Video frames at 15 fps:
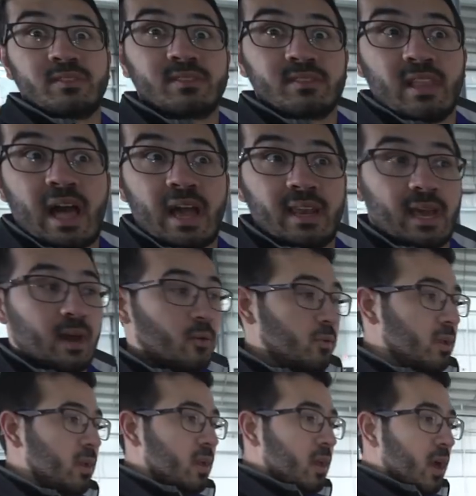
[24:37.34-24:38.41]
a slide out.
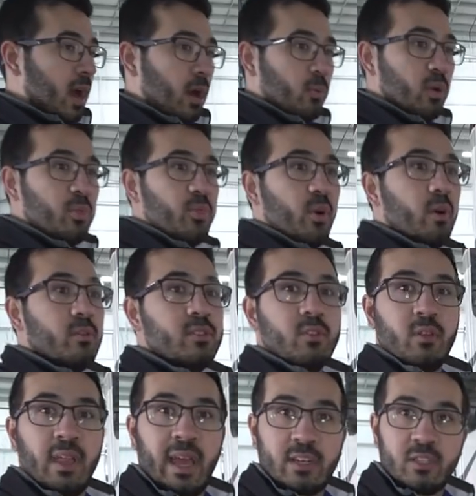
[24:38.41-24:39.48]
Uh, with those, you
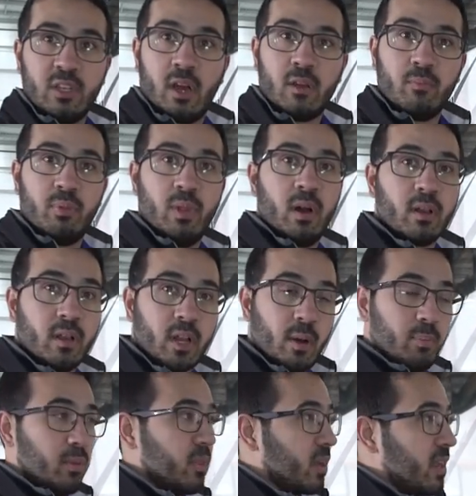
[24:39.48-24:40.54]
can actually unplug a
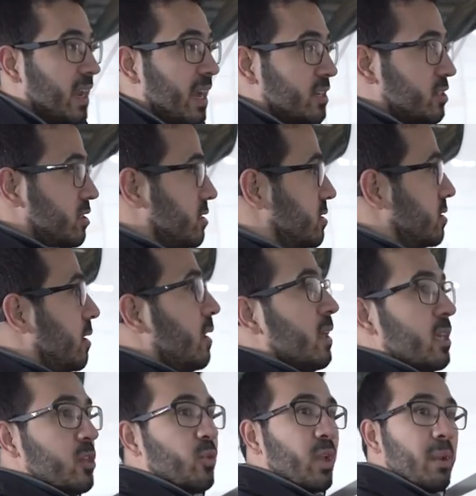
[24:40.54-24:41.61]
couple of the connections.
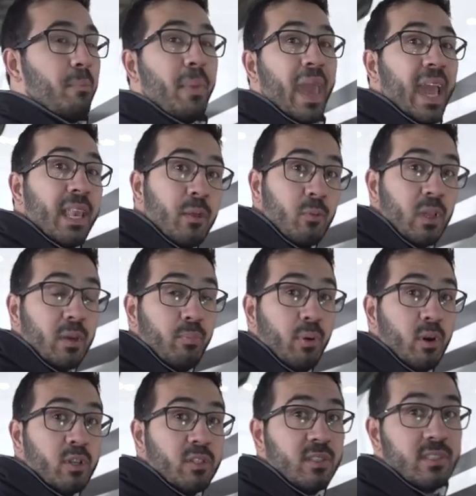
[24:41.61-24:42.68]
You can manually
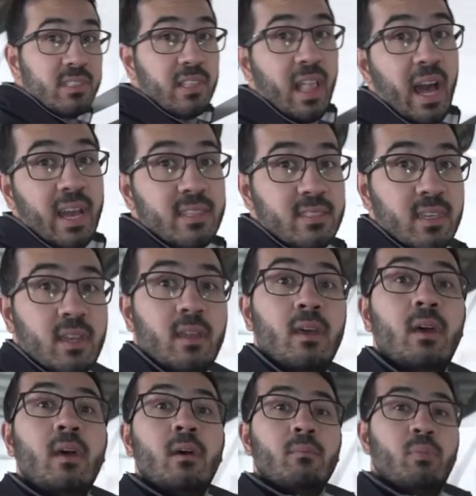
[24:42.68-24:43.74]
push the slides in
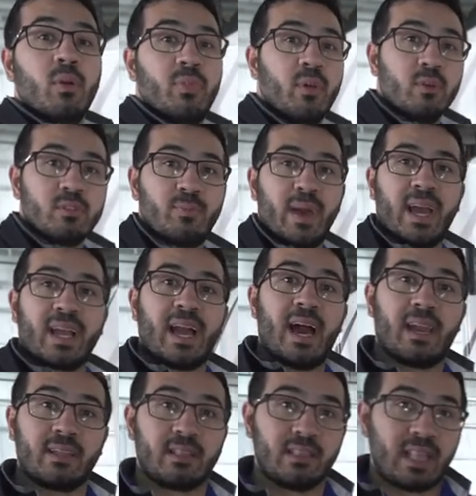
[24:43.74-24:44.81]
put those back
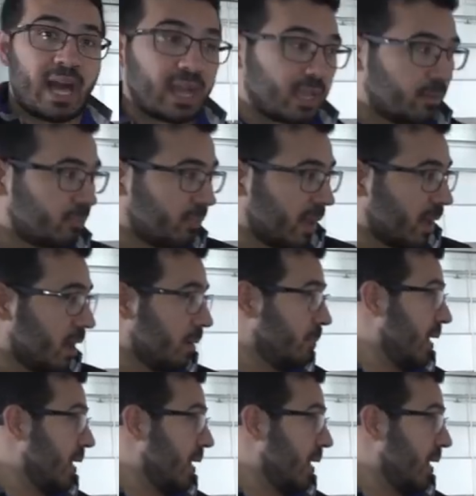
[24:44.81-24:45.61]
on and lock it uh,